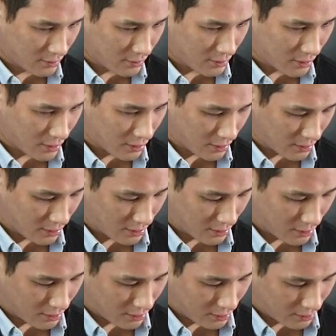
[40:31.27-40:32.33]

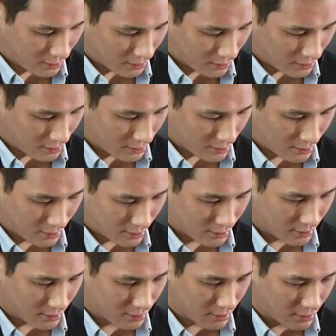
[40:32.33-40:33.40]
And
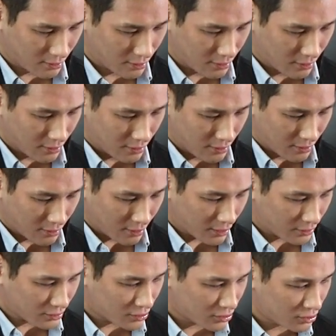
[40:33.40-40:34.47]
I
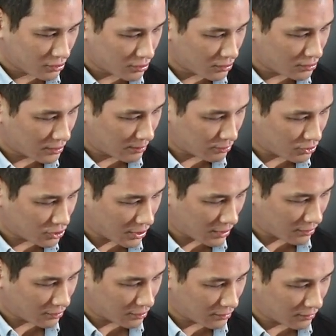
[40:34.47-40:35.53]
should double check
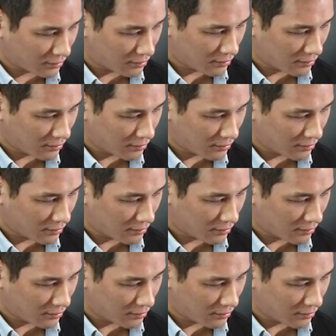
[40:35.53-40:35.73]
this